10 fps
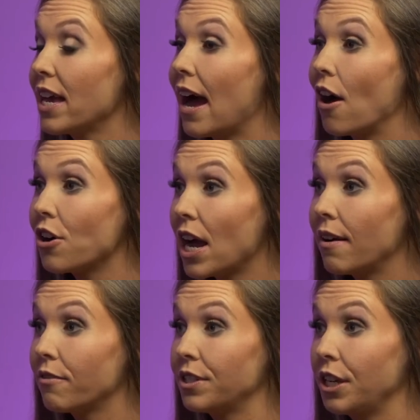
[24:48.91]
our
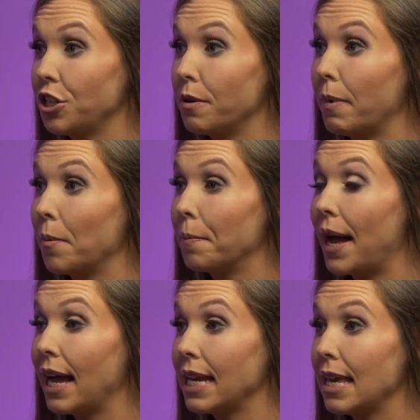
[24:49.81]
conversation about
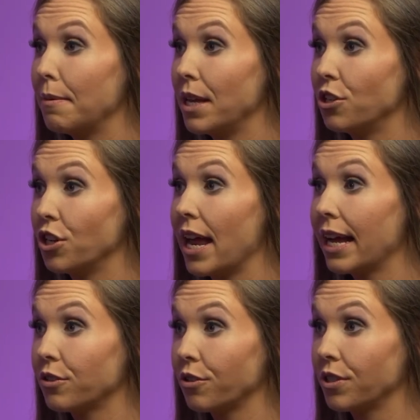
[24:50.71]
body image and
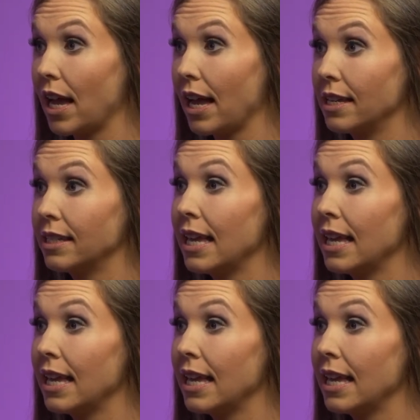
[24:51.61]
exercise